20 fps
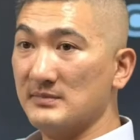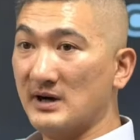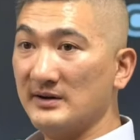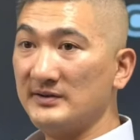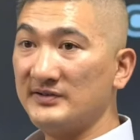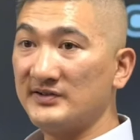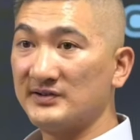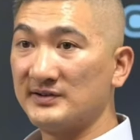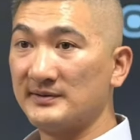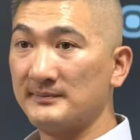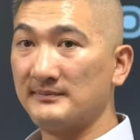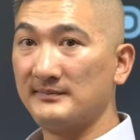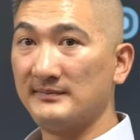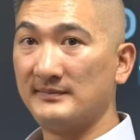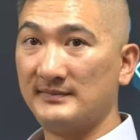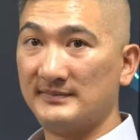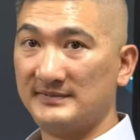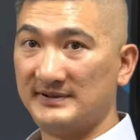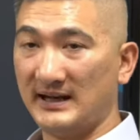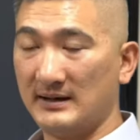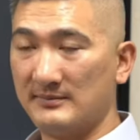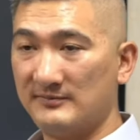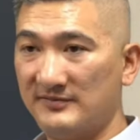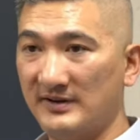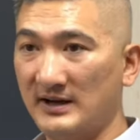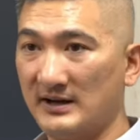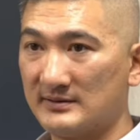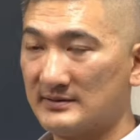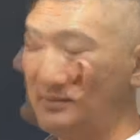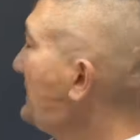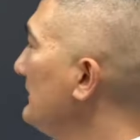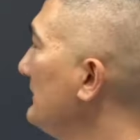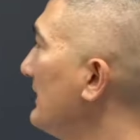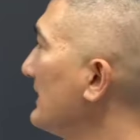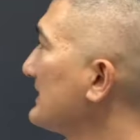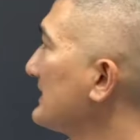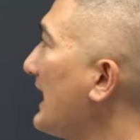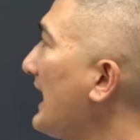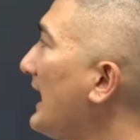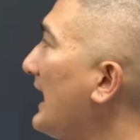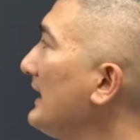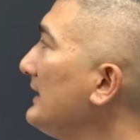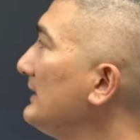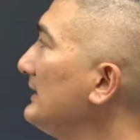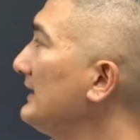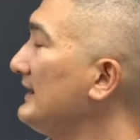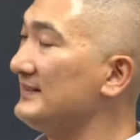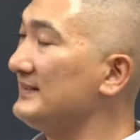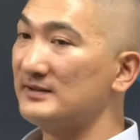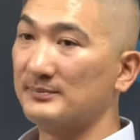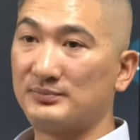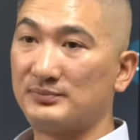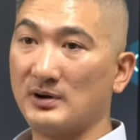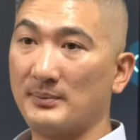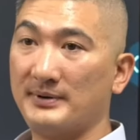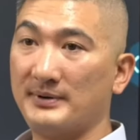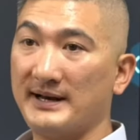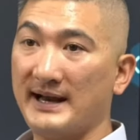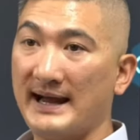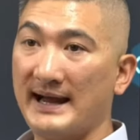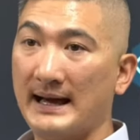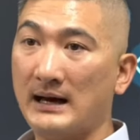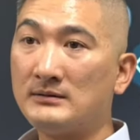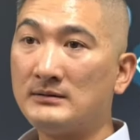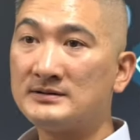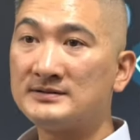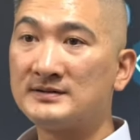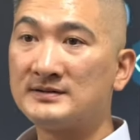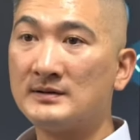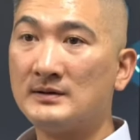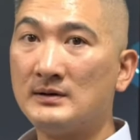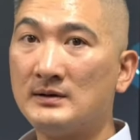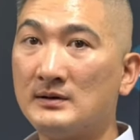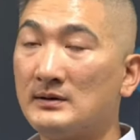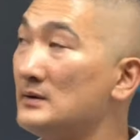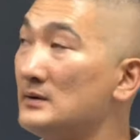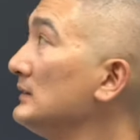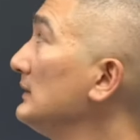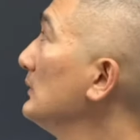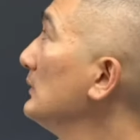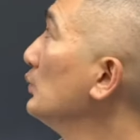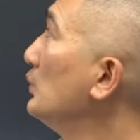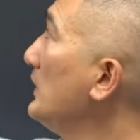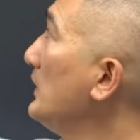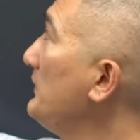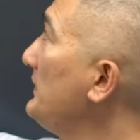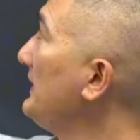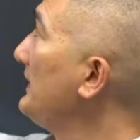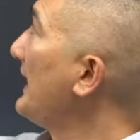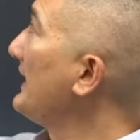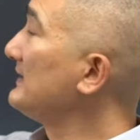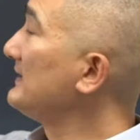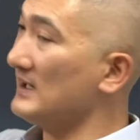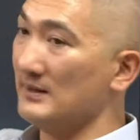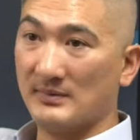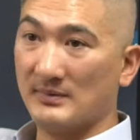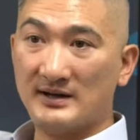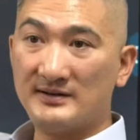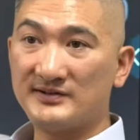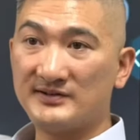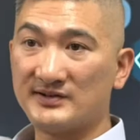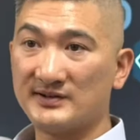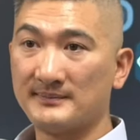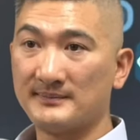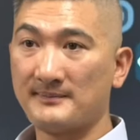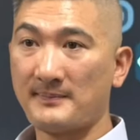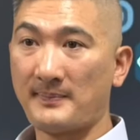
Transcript: months, then if I can't lease the property out within the 18 months,